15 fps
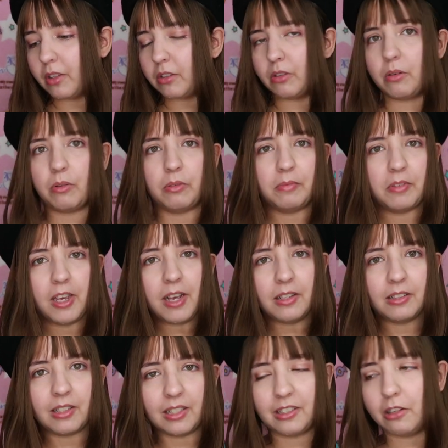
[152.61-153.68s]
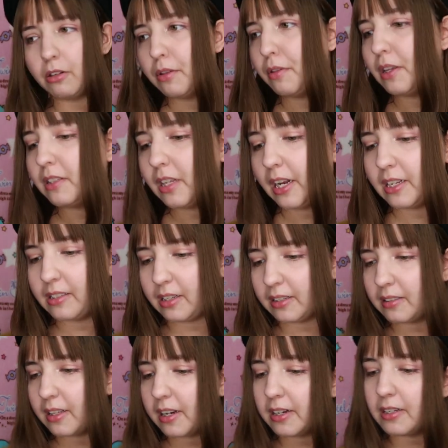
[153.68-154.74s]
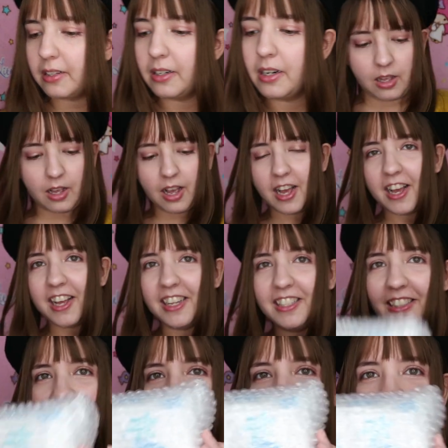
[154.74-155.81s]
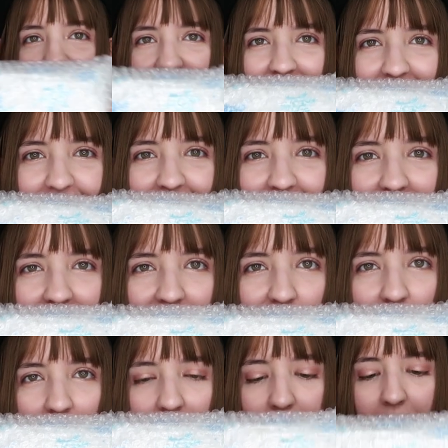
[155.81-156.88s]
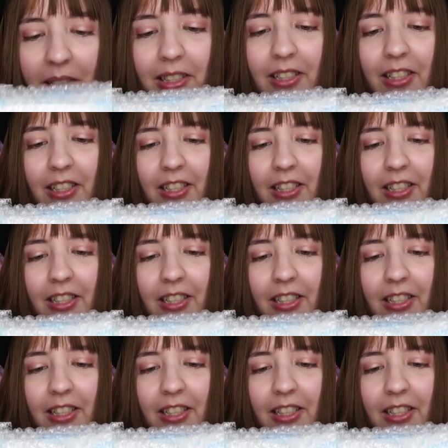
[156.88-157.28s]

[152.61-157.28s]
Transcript: So yeah, that's the only thing that it says there. Um, the charms.